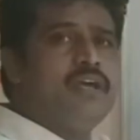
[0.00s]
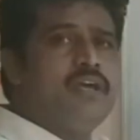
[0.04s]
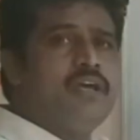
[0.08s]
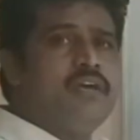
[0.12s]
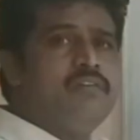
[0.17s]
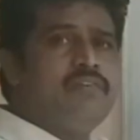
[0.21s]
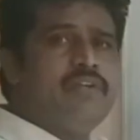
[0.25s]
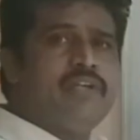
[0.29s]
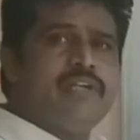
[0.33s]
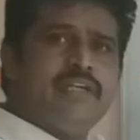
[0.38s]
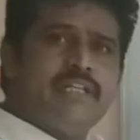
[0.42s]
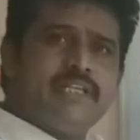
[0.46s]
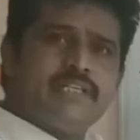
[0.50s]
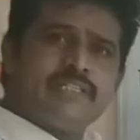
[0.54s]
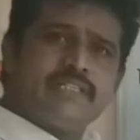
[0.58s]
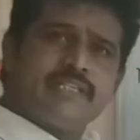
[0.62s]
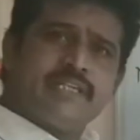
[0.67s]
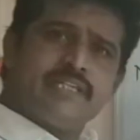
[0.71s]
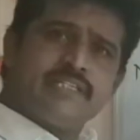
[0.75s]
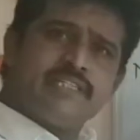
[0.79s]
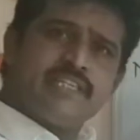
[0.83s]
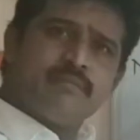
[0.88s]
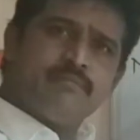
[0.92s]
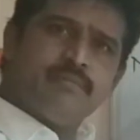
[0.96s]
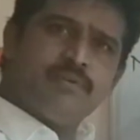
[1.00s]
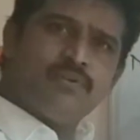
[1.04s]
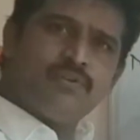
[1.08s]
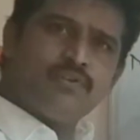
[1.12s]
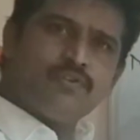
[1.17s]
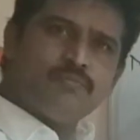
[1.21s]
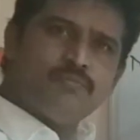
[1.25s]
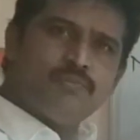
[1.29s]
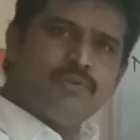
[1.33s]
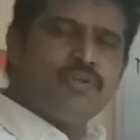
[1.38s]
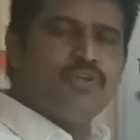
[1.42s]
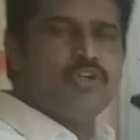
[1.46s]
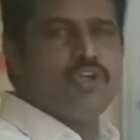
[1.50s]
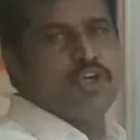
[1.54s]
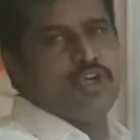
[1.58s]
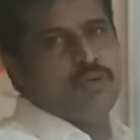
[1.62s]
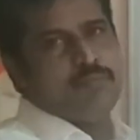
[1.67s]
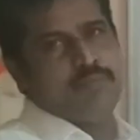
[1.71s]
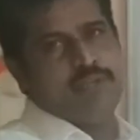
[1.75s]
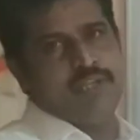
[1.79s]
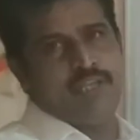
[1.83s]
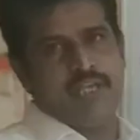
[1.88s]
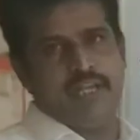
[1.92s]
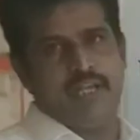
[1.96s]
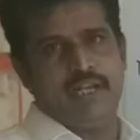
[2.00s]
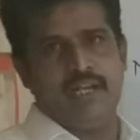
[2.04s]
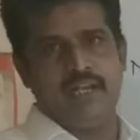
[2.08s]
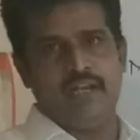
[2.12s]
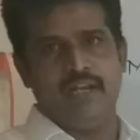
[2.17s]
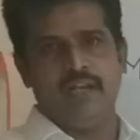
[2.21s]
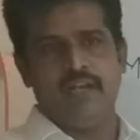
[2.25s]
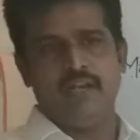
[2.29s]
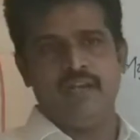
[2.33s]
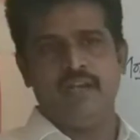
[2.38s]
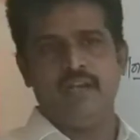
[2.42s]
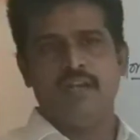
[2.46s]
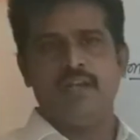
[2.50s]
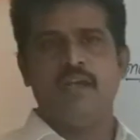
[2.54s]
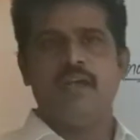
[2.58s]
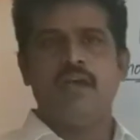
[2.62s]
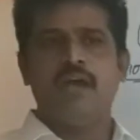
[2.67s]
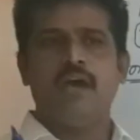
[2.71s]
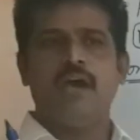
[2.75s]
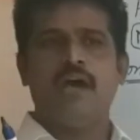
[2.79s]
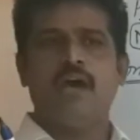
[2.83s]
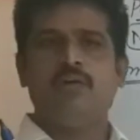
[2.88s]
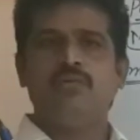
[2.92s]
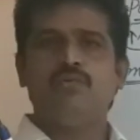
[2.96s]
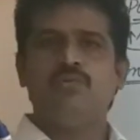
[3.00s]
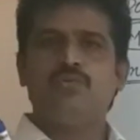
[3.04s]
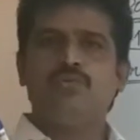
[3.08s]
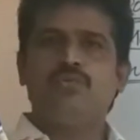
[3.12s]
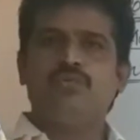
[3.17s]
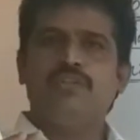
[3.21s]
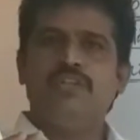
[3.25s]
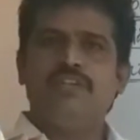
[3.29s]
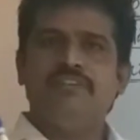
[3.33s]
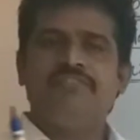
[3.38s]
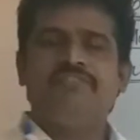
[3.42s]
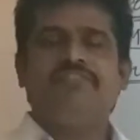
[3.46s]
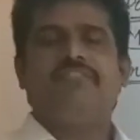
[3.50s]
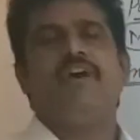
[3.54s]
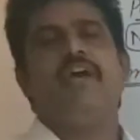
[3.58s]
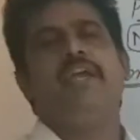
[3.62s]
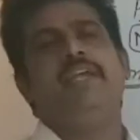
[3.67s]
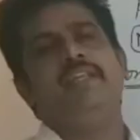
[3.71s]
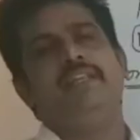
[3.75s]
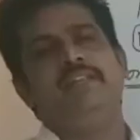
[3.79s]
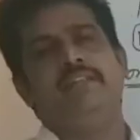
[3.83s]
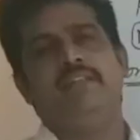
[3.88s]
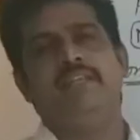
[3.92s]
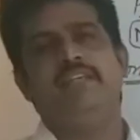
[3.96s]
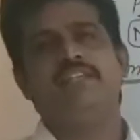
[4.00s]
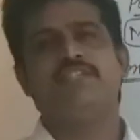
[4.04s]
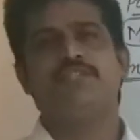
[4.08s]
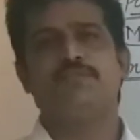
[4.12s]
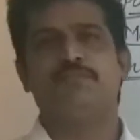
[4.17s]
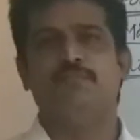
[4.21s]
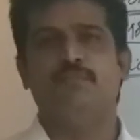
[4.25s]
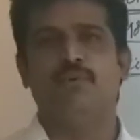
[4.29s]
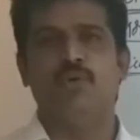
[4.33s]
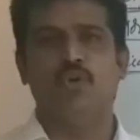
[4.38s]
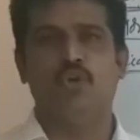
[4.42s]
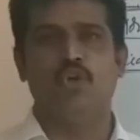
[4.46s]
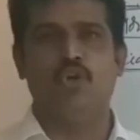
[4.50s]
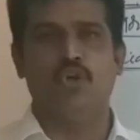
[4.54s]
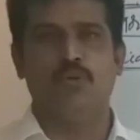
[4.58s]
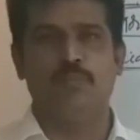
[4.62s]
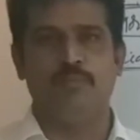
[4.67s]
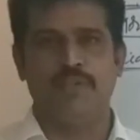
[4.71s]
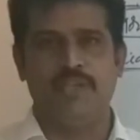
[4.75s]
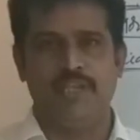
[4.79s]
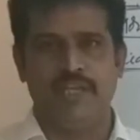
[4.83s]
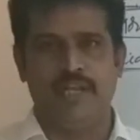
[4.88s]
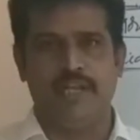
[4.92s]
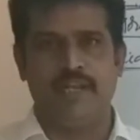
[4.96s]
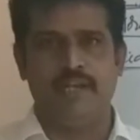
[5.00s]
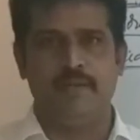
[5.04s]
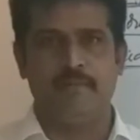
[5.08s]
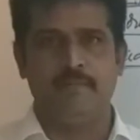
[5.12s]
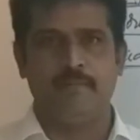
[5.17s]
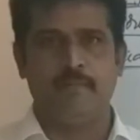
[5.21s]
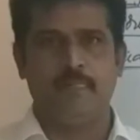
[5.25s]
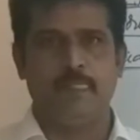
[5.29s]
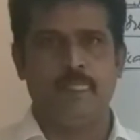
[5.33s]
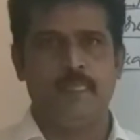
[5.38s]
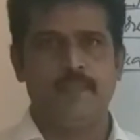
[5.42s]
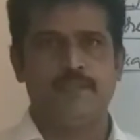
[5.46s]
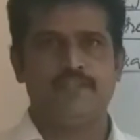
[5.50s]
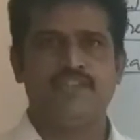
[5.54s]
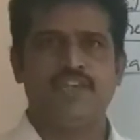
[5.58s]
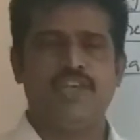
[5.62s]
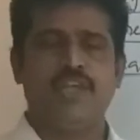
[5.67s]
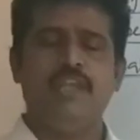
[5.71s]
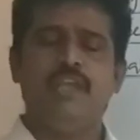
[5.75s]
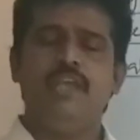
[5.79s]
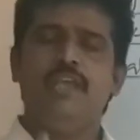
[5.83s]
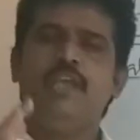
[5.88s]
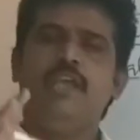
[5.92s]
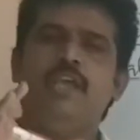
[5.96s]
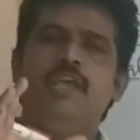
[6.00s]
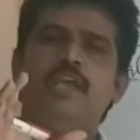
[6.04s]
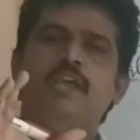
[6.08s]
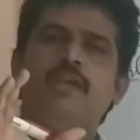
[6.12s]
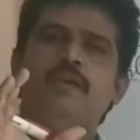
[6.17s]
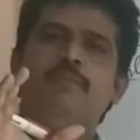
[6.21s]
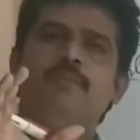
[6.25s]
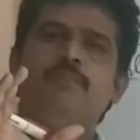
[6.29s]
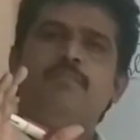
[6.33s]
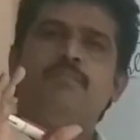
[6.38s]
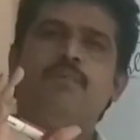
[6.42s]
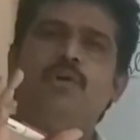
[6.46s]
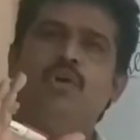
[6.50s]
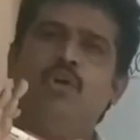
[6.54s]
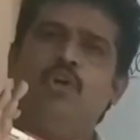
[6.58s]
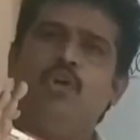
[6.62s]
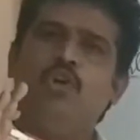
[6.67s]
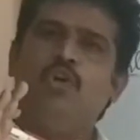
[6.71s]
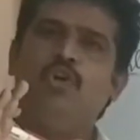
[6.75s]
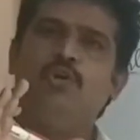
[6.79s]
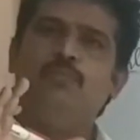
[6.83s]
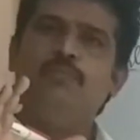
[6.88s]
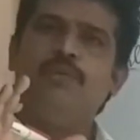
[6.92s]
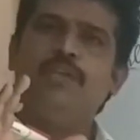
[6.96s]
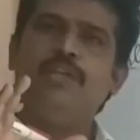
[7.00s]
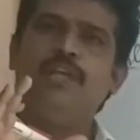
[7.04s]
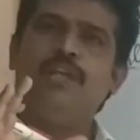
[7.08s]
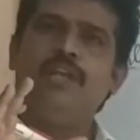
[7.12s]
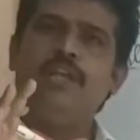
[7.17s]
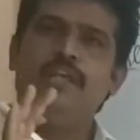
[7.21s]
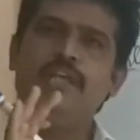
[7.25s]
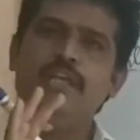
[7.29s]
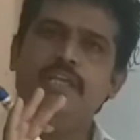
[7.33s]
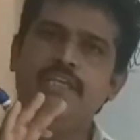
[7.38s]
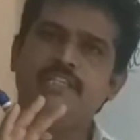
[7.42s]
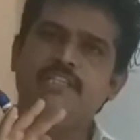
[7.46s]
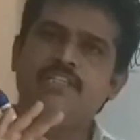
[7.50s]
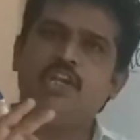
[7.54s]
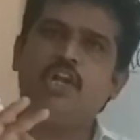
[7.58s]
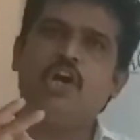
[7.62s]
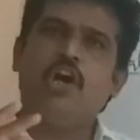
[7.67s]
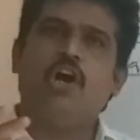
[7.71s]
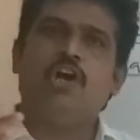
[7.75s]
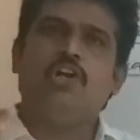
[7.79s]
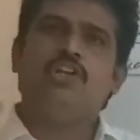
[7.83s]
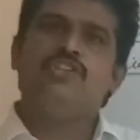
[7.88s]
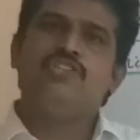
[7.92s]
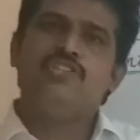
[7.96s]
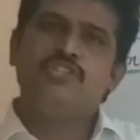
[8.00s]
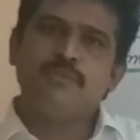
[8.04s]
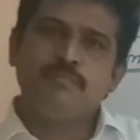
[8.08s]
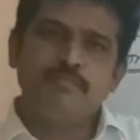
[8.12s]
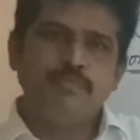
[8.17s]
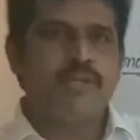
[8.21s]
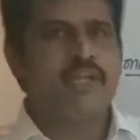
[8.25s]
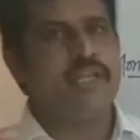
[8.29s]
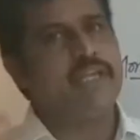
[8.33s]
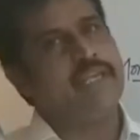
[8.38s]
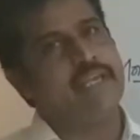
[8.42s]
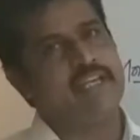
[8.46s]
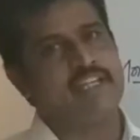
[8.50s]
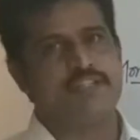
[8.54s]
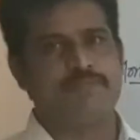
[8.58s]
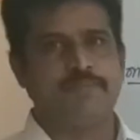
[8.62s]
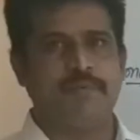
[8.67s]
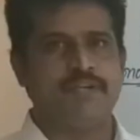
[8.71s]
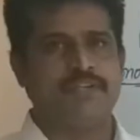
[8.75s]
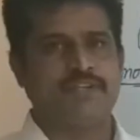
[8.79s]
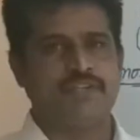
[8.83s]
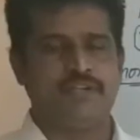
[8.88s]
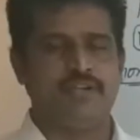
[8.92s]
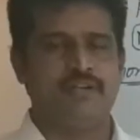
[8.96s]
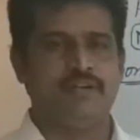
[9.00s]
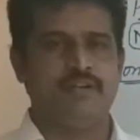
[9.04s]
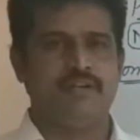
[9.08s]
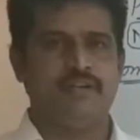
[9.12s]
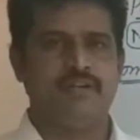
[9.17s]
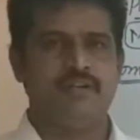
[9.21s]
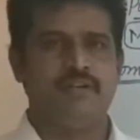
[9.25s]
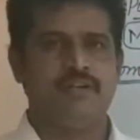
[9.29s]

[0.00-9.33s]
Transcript: we discuss about monomial, how to define this monomial. See, monomial is an algebraic expression.